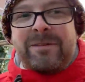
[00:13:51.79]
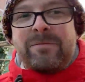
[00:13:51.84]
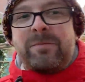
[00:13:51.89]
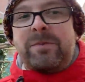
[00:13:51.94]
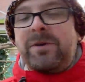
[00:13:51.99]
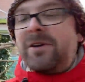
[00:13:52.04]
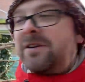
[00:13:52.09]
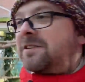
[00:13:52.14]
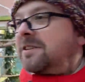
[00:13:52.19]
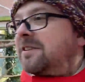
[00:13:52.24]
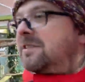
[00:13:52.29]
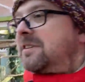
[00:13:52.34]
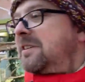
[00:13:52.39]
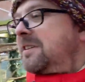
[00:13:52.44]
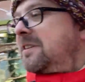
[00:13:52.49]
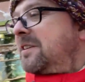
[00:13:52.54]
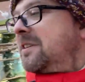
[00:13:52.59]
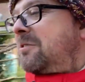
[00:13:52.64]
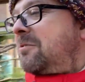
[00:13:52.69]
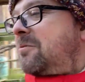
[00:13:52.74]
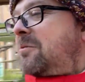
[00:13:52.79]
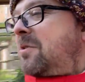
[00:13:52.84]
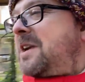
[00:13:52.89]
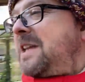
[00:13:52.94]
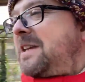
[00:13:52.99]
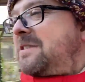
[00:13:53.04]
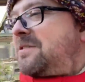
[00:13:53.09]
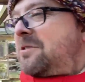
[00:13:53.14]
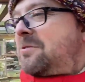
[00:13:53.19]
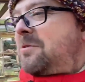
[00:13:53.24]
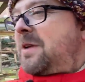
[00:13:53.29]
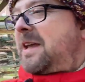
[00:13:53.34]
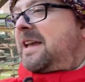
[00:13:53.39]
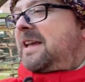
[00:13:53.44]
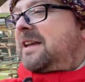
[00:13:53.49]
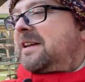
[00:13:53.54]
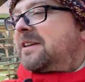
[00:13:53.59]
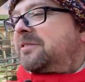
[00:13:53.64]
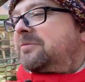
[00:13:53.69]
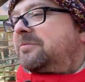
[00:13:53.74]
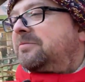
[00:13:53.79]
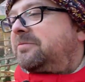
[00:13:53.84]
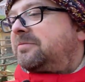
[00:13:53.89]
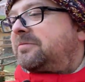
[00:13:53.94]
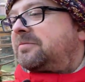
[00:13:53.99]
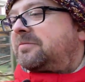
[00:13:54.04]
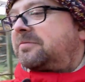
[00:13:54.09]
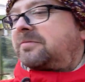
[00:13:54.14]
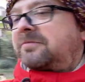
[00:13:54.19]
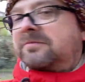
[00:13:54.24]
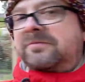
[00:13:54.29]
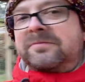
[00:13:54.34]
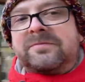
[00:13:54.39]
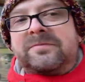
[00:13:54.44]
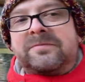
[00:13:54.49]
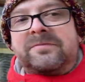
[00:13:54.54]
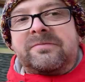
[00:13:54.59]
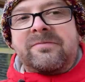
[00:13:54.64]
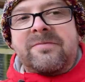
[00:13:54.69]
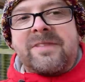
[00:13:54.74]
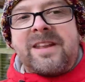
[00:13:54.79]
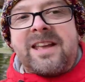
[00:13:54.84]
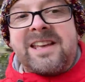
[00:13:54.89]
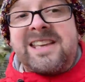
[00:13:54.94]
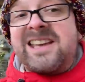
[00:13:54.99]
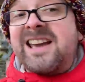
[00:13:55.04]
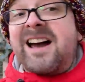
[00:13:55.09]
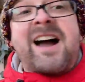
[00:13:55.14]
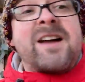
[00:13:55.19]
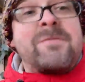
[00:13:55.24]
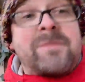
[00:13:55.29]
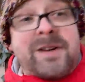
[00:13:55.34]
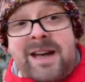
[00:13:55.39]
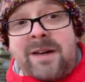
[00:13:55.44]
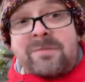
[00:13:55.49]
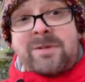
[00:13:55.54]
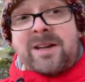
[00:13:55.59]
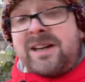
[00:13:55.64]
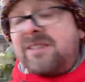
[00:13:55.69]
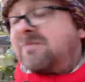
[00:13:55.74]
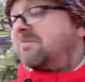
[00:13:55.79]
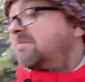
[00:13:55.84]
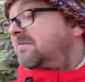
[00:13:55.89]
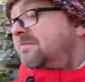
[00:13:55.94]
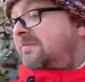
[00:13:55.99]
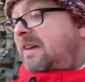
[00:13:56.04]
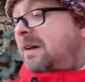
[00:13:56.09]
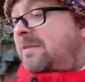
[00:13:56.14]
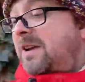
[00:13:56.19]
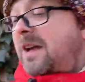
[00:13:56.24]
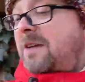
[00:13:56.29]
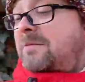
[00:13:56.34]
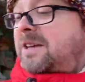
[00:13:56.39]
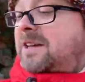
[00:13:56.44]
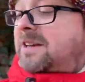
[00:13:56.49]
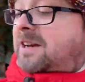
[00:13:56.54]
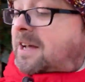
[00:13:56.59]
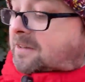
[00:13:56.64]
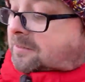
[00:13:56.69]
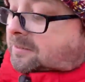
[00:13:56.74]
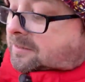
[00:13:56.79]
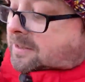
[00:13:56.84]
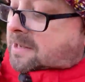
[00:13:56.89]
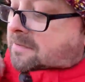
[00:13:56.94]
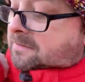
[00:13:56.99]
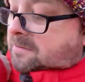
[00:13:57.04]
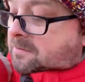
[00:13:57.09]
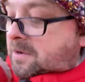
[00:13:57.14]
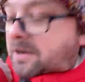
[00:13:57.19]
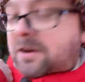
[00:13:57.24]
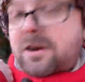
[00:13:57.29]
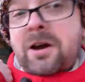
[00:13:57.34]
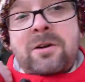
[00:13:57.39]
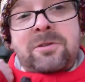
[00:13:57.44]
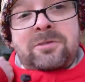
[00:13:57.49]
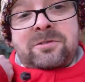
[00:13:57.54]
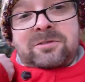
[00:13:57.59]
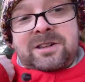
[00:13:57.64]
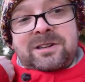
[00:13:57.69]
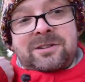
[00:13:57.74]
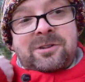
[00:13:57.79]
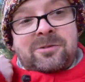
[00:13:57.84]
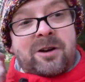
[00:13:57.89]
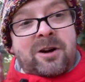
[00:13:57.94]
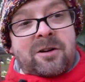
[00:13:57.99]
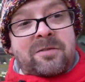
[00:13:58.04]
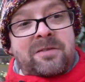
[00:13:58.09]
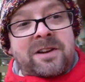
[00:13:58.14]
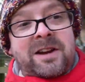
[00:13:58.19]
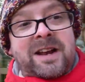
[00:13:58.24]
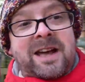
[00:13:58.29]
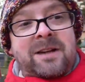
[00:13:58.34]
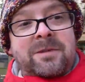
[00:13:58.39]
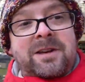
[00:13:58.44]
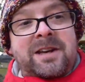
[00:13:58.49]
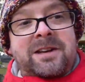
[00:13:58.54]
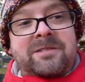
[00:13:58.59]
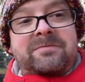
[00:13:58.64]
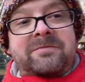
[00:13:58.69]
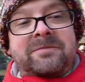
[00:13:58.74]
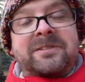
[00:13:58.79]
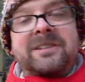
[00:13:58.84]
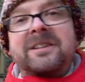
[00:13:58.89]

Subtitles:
But what are you doing? Yeah, I'm a napkin. Like sleeve of my coat, quite often a napkin.